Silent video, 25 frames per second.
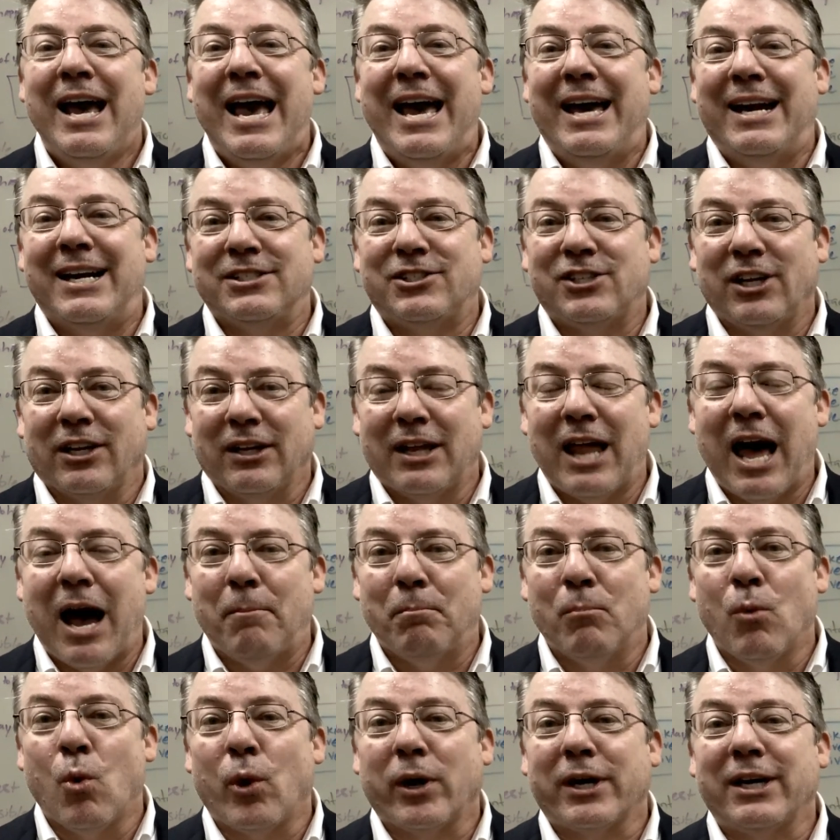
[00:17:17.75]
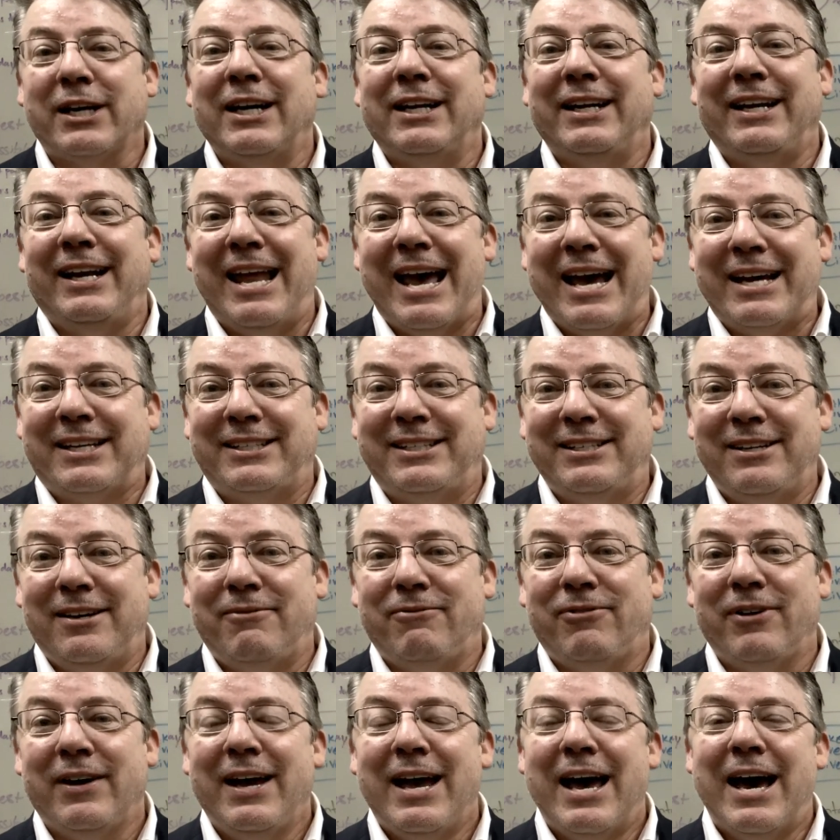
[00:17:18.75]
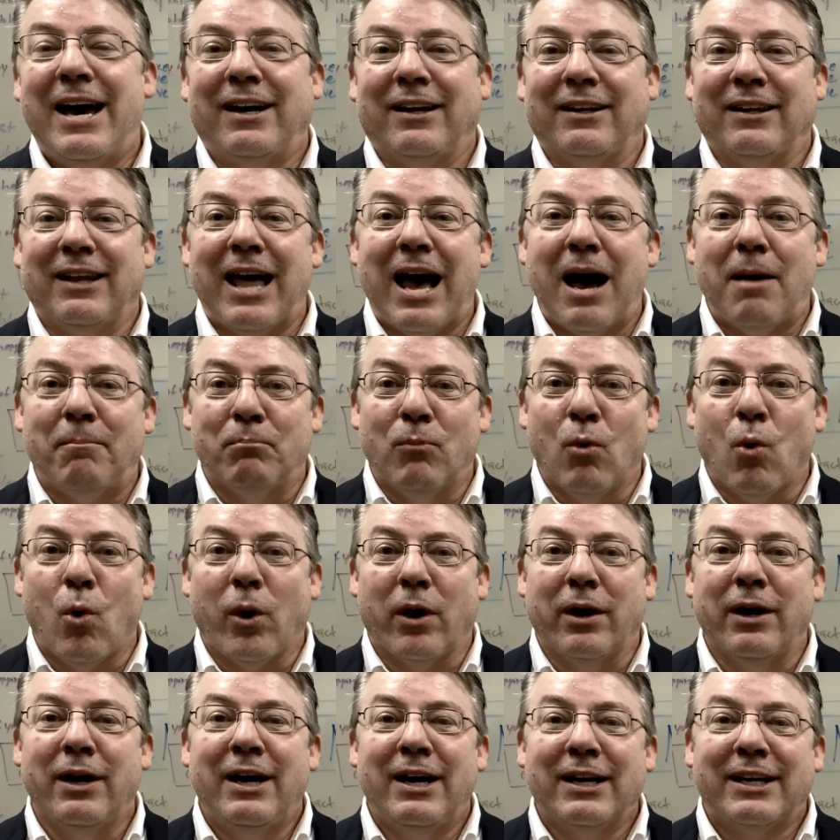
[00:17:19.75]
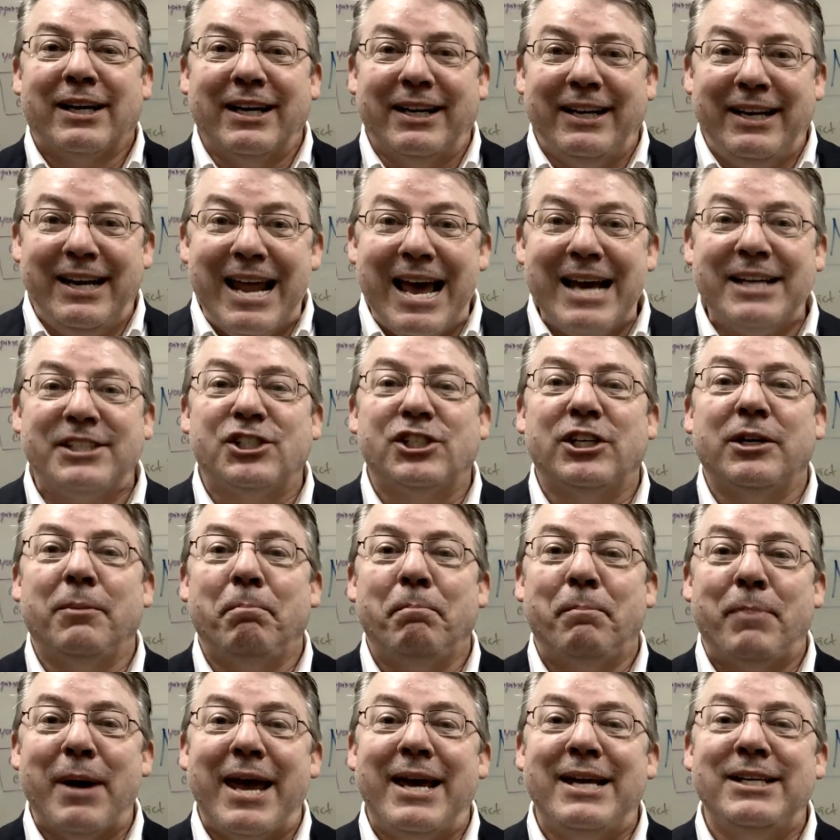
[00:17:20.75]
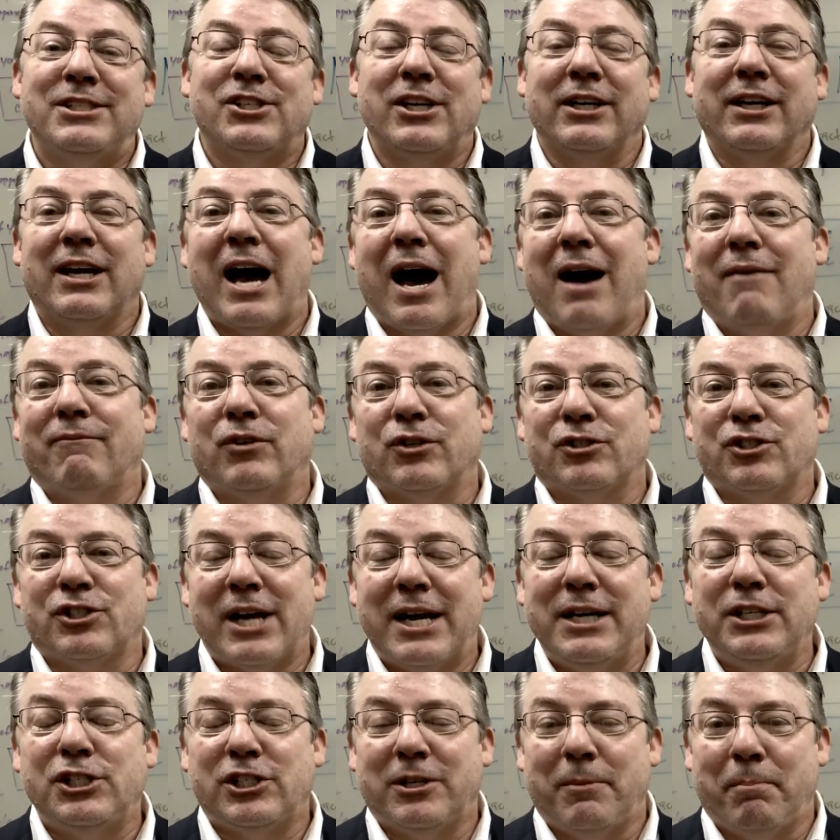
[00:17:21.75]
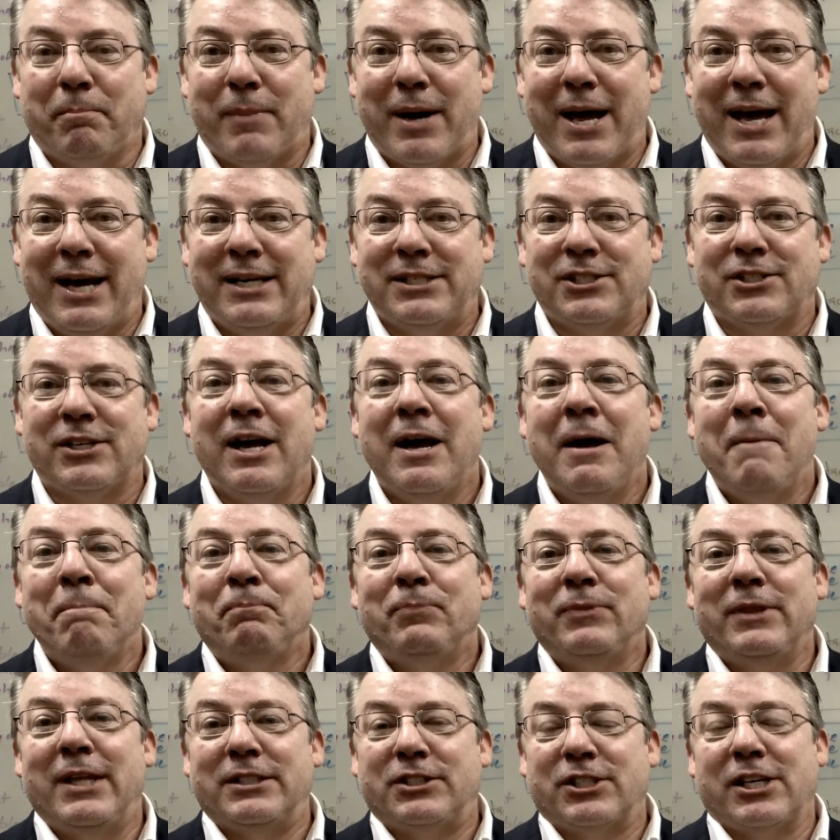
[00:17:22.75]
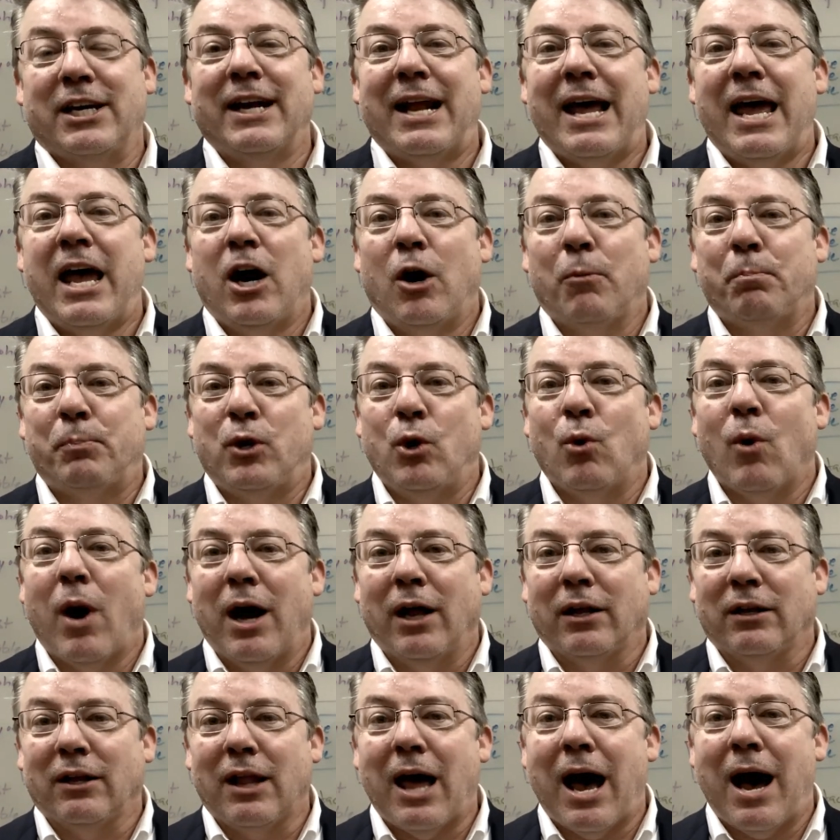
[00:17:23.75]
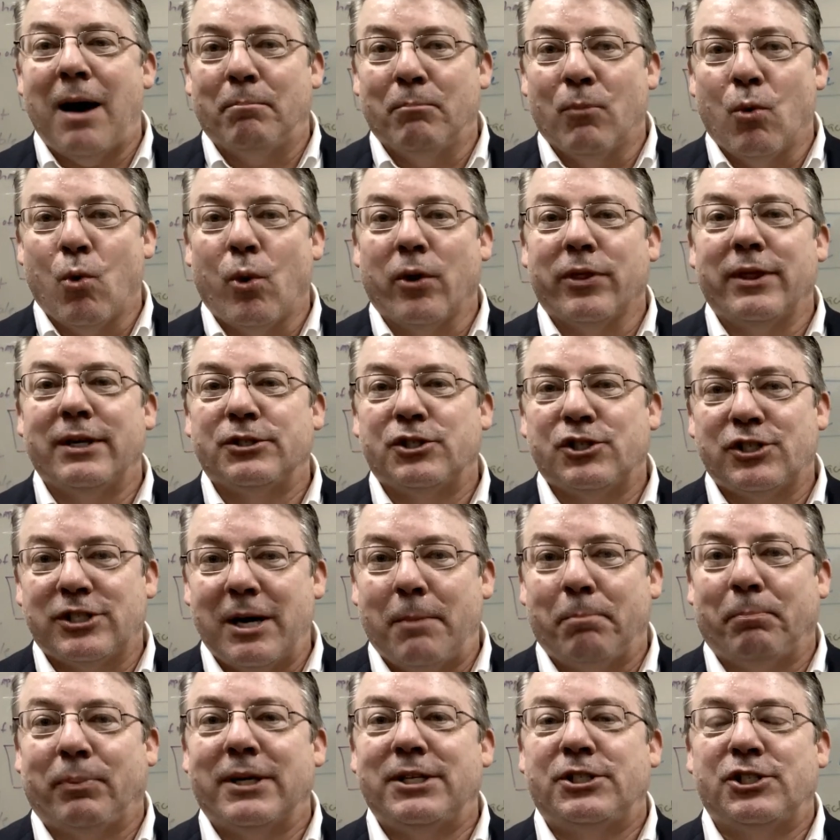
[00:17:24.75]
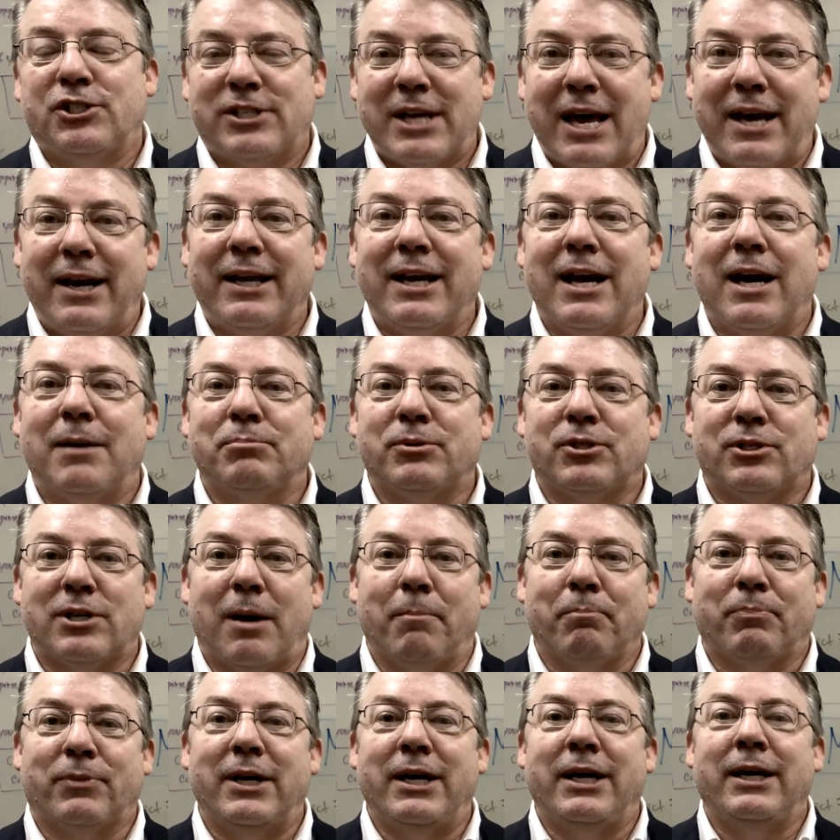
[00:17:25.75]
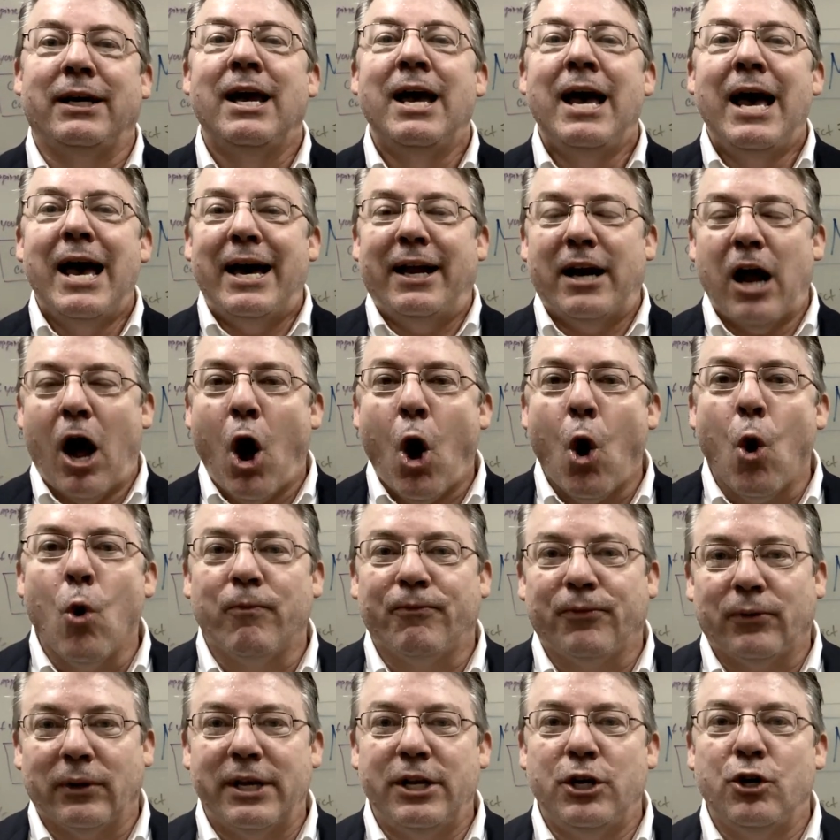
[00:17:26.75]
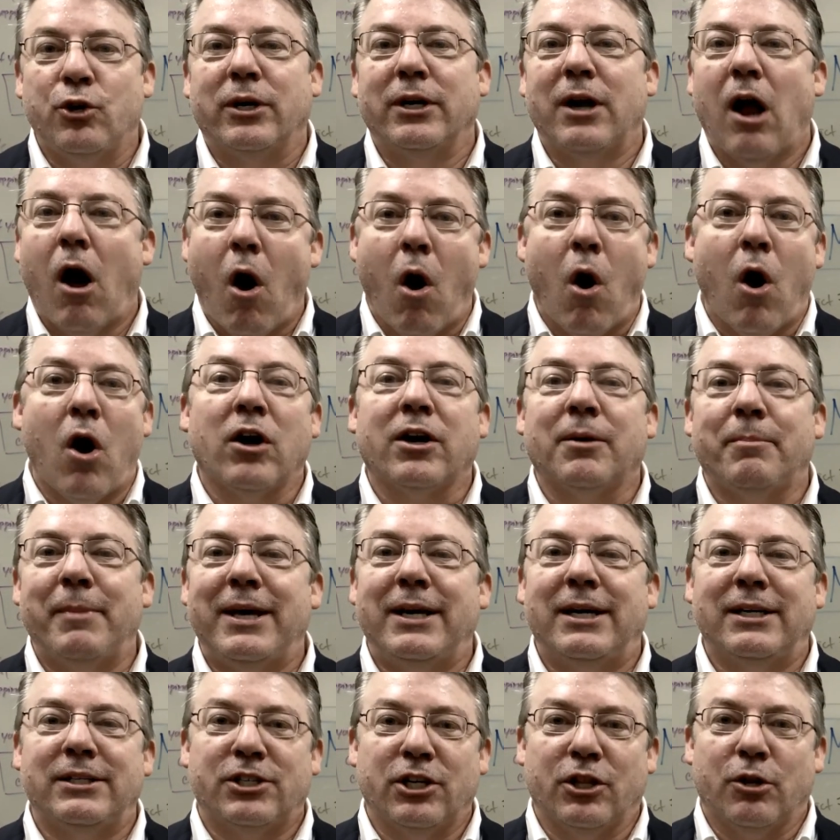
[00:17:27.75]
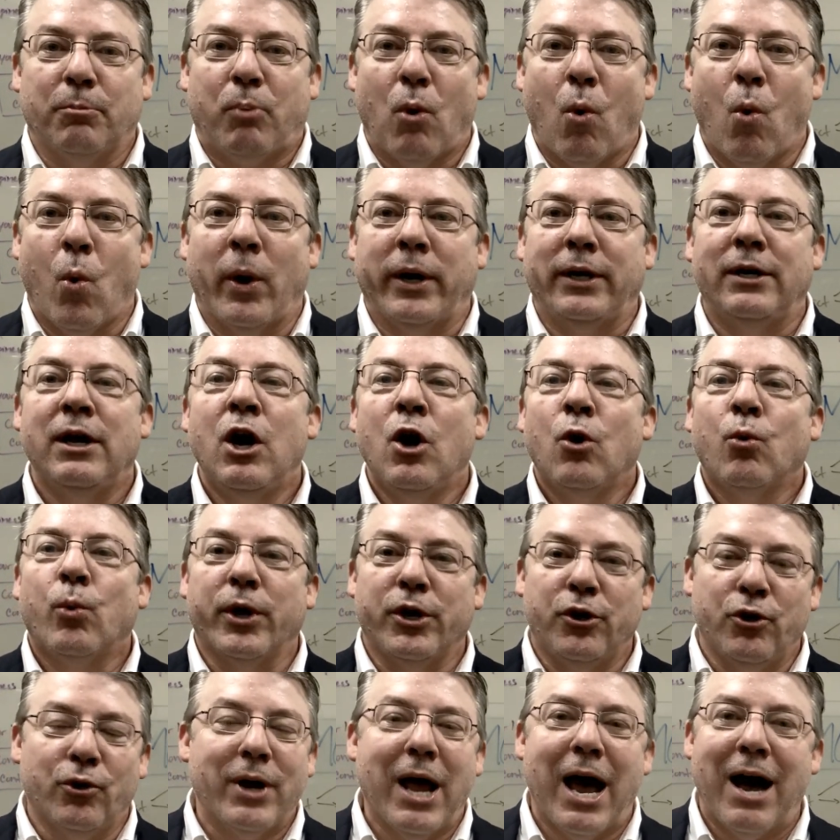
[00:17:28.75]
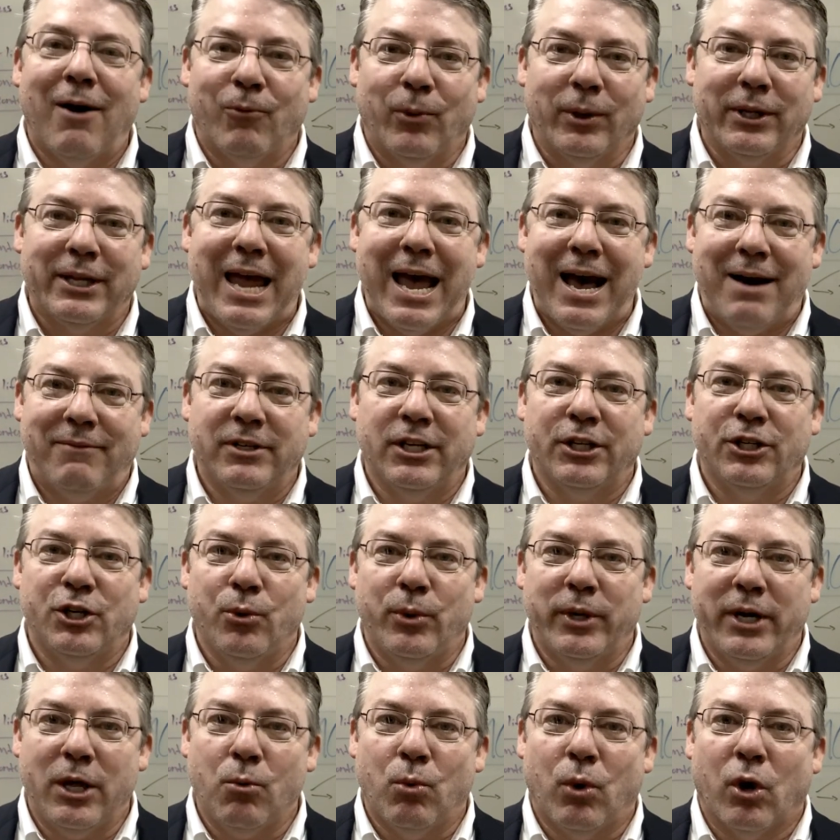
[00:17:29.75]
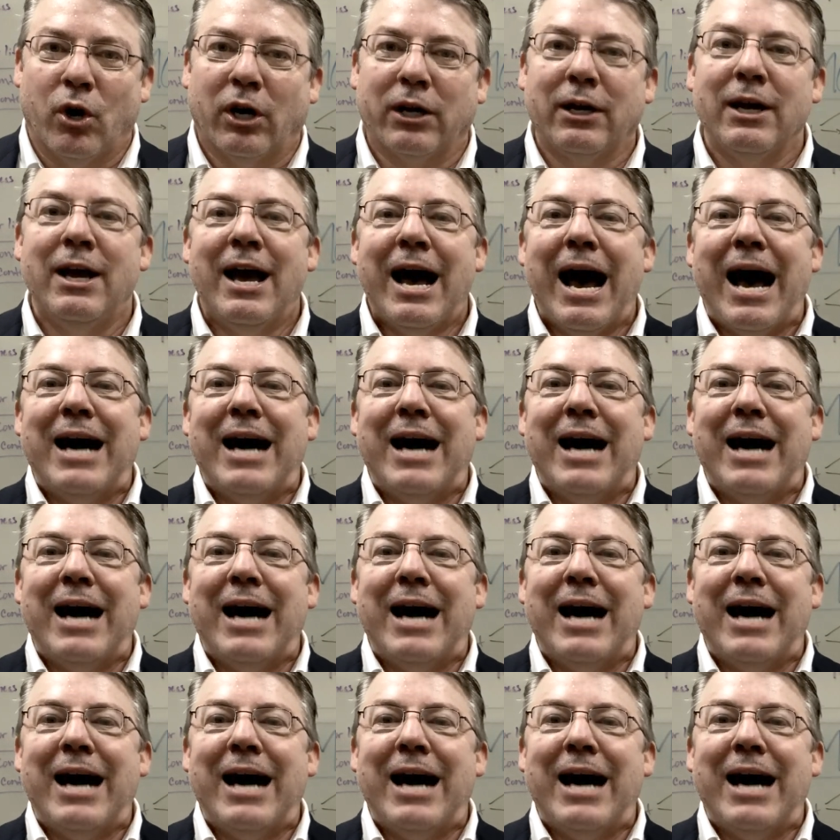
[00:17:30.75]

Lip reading: and it's a lot more connective and a lot more connection-based and conversation-based that's going to help you a lot more than simply setting up something and hopefully you can automate it to the point where you're not really having to do any work.